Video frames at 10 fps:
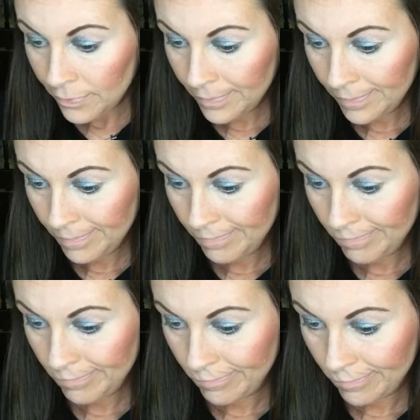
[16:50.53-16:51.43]

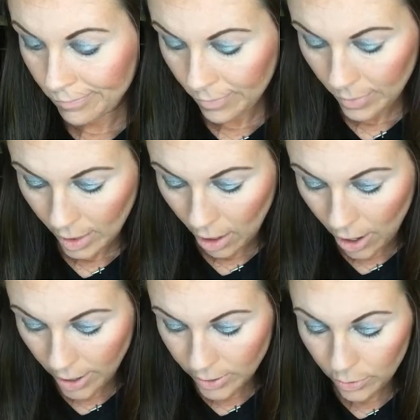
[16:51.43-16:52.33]

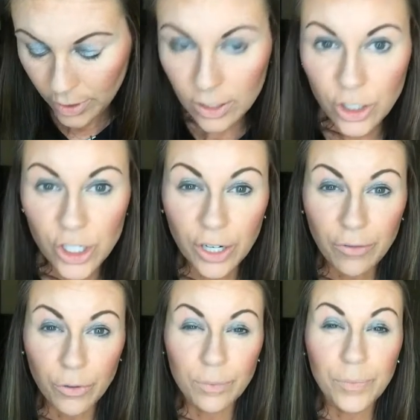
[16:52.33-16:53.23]
Alright, so this is
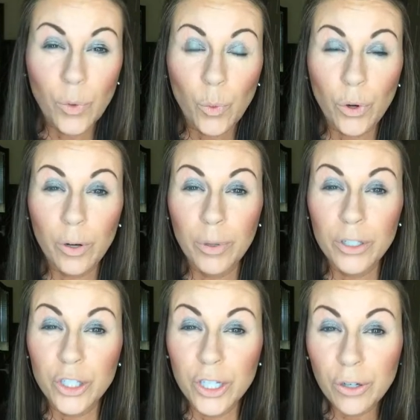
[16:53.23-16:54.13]
Cheerful. We're going to
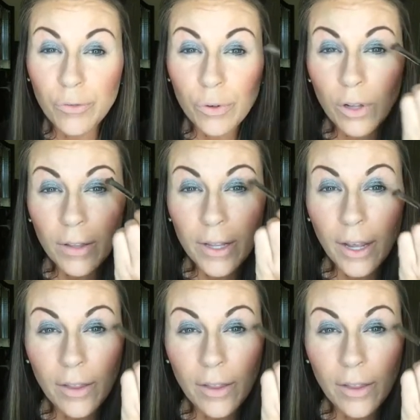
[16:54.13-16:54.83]
put Cheerful on the